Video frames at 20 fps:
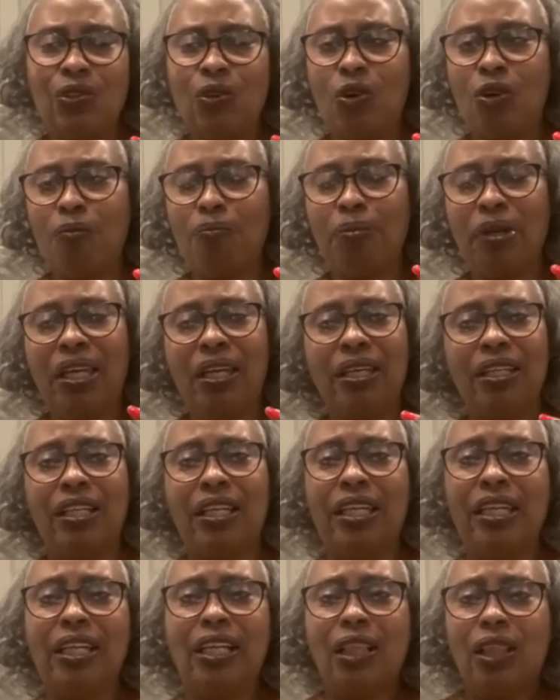or
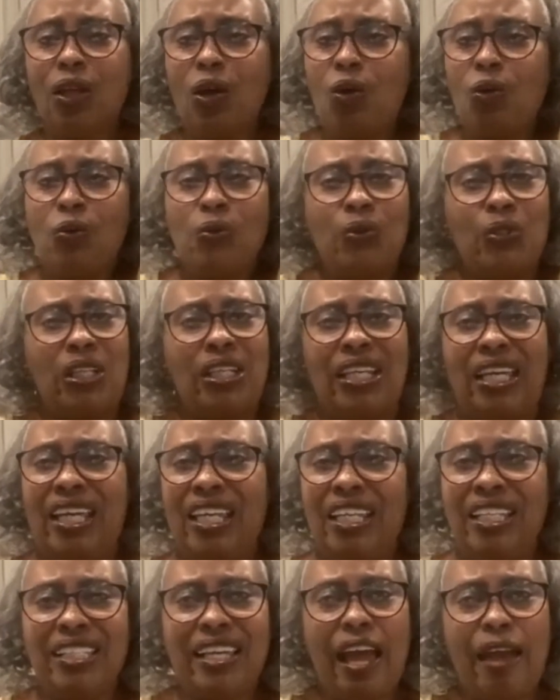being enclosed in
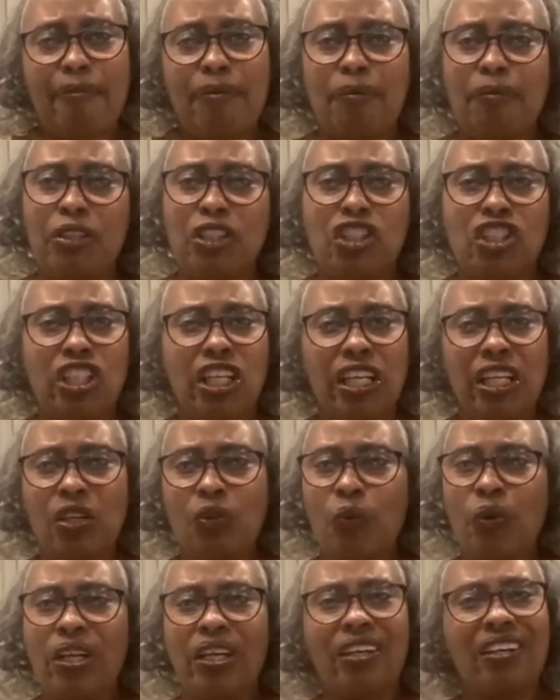any type of
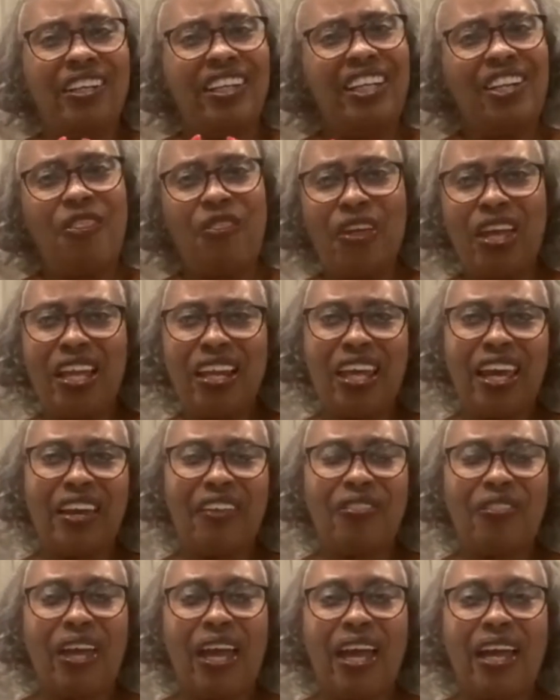machinery or anything
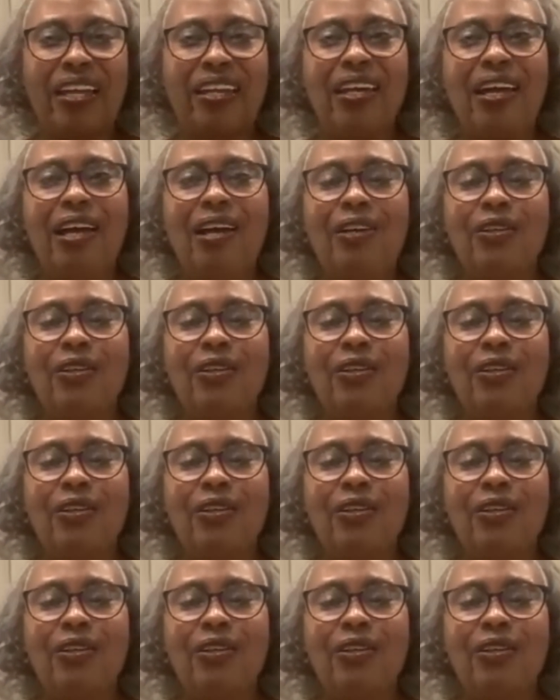like that.